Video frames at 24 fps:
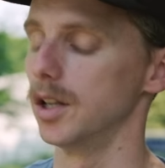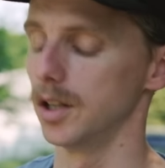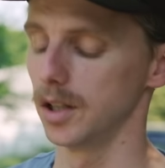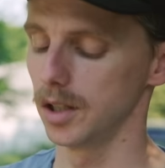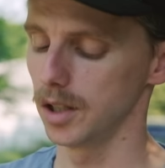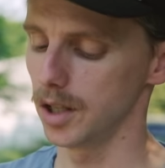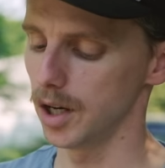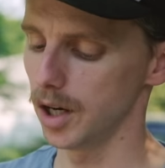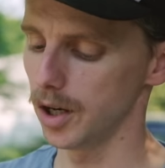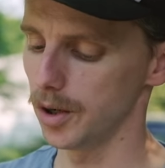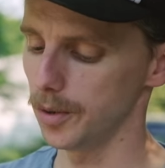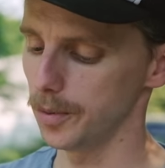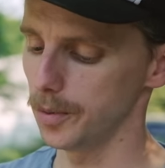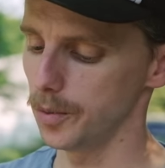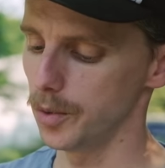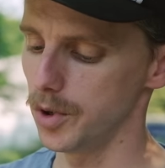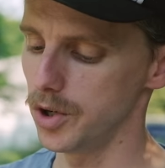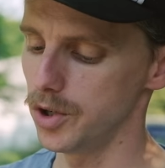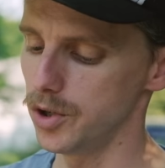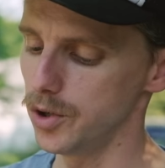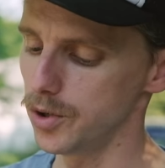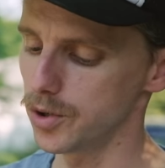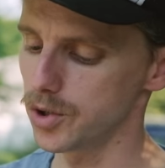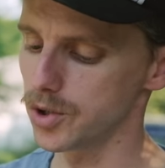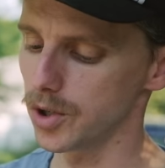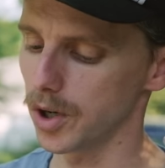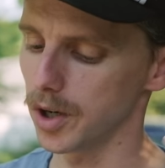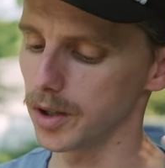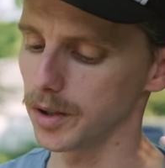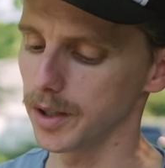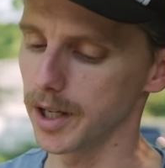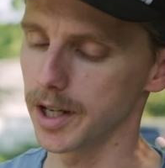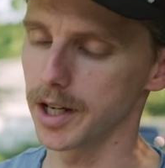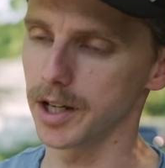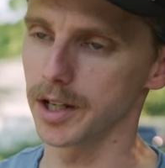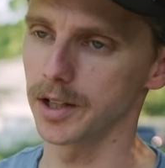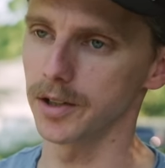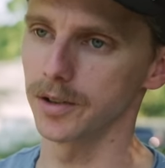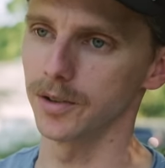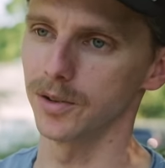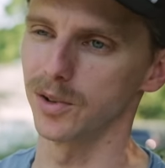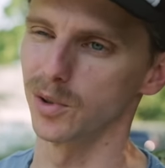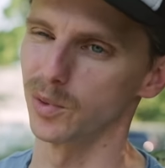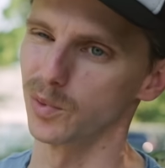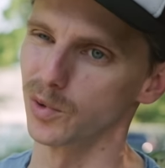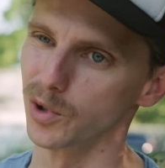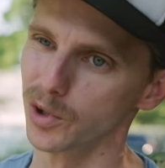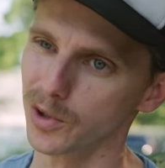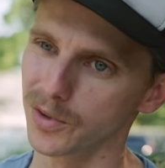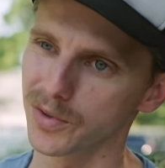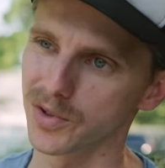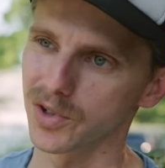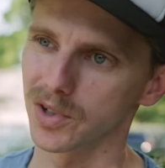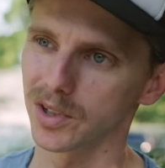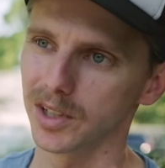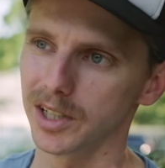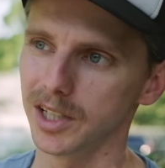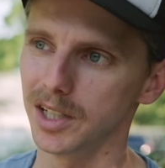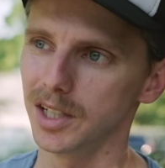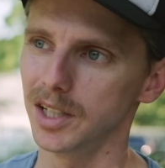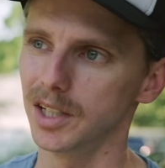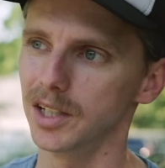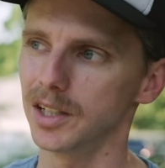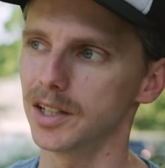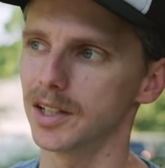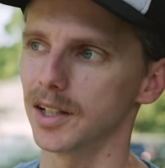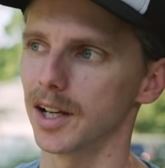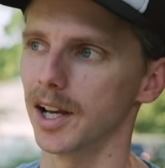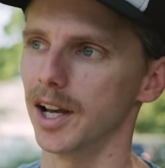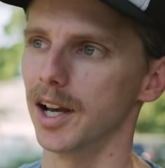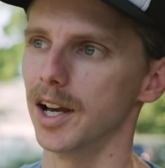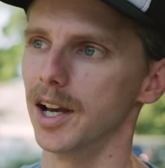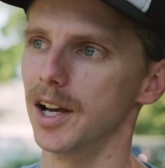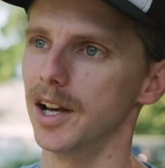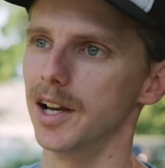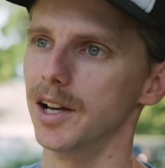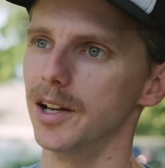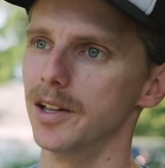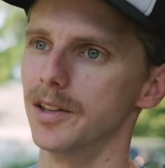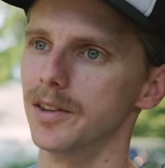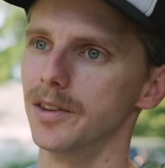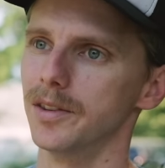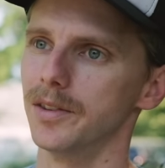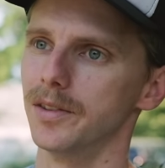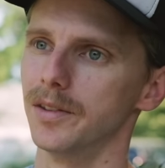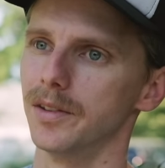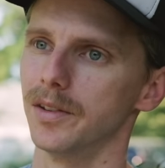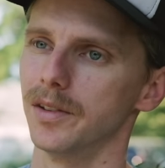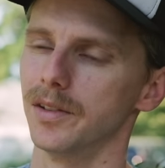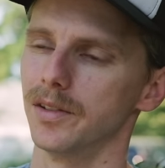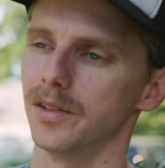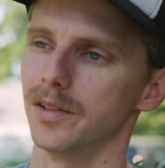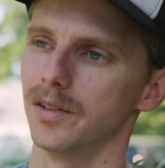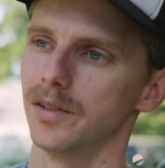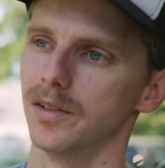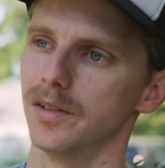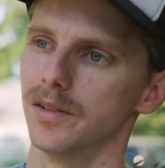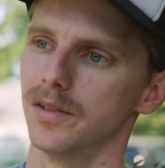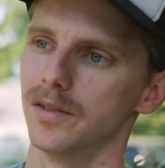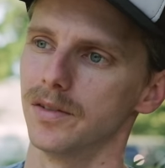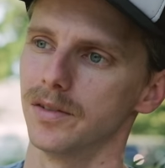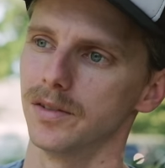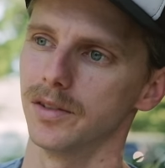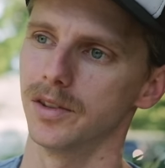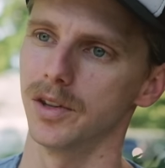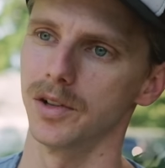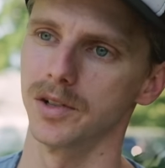you know, when you start letting the roofs leak and the